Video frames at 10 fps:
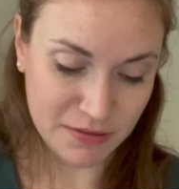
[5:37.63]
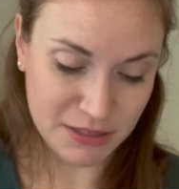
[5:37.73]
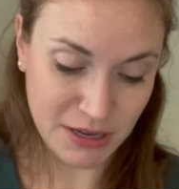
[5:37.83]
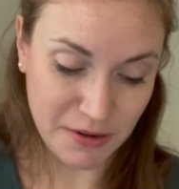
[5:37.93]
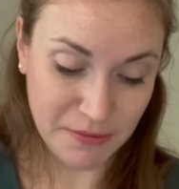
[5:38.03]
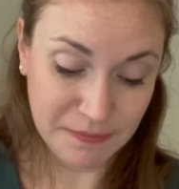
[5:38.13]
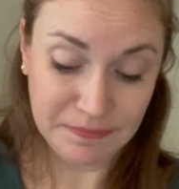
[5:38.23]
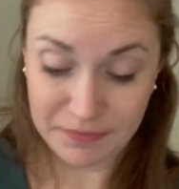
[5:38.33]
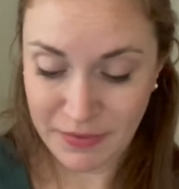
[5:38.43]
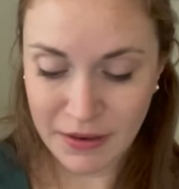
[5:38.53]
So
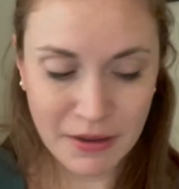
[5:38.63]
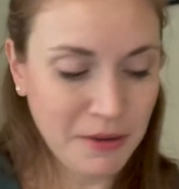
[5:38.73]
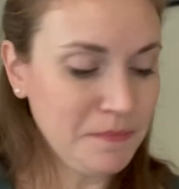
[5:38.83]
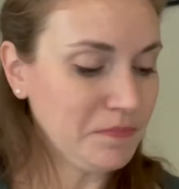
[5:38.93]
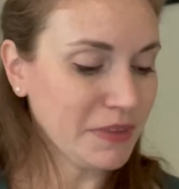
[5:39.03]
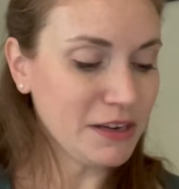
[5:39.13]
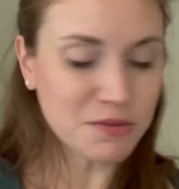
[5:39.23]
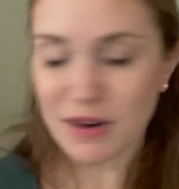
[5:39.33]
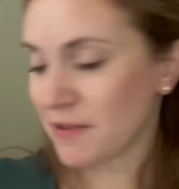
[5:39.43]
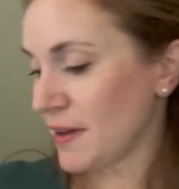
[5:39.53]
here's
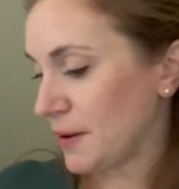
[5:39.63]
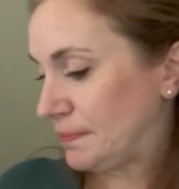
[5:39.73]
what I found.